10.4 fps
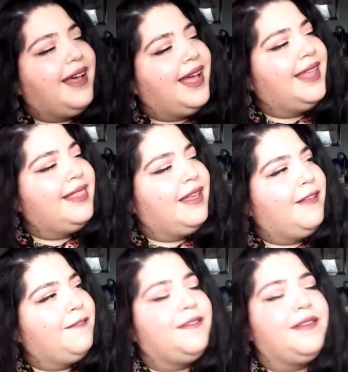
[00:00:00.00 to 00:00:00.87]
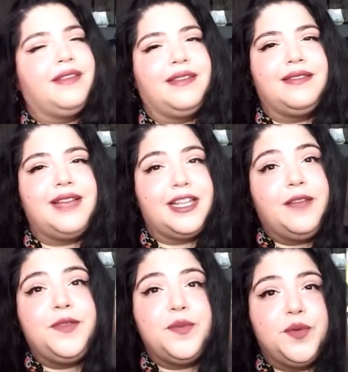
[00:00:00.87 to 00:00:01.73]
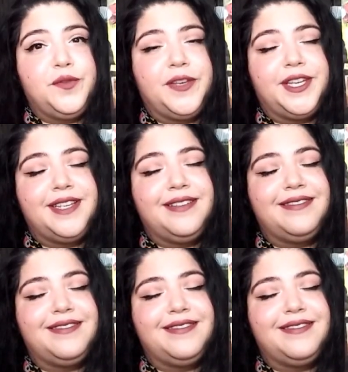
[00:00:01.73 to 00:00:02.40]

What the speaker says: I love the movie.